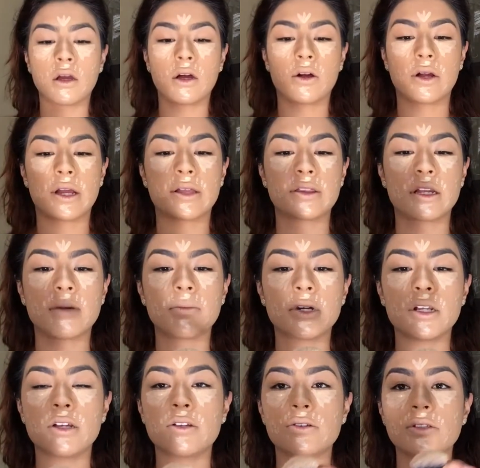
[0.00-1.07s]
Okay, and then I'm
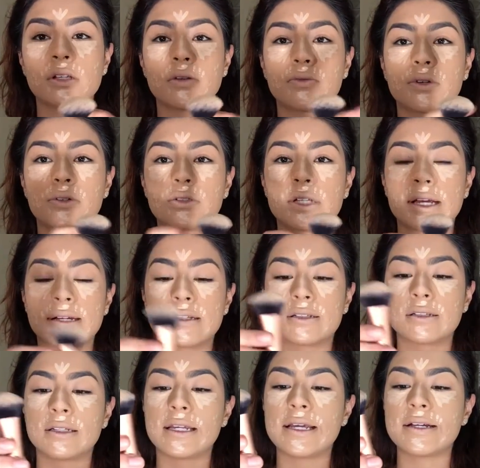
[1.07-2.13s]
going to use a Real
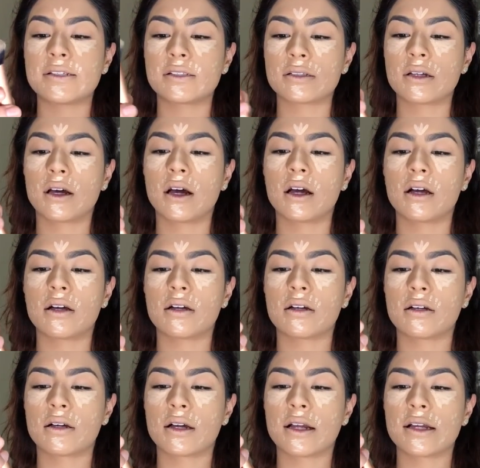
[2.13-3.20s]
Techniques,
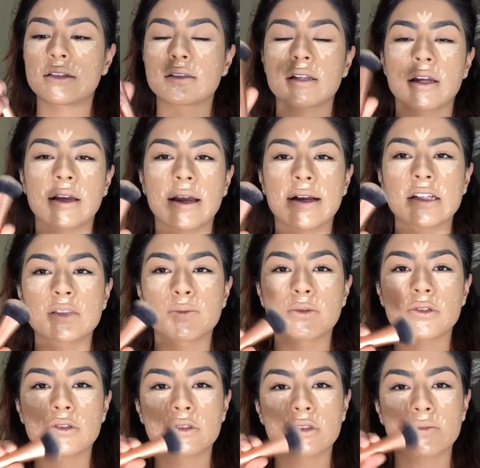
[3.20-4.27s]
I guess, like,
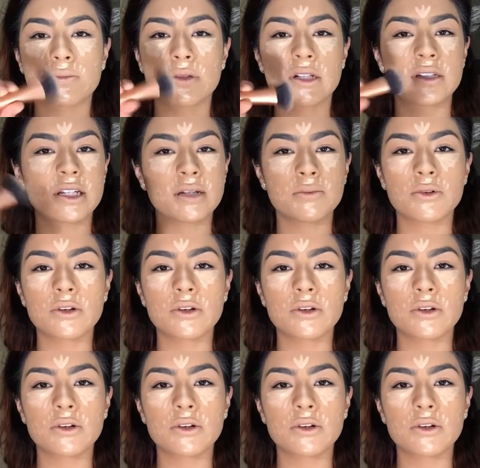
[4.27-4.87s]
expert blending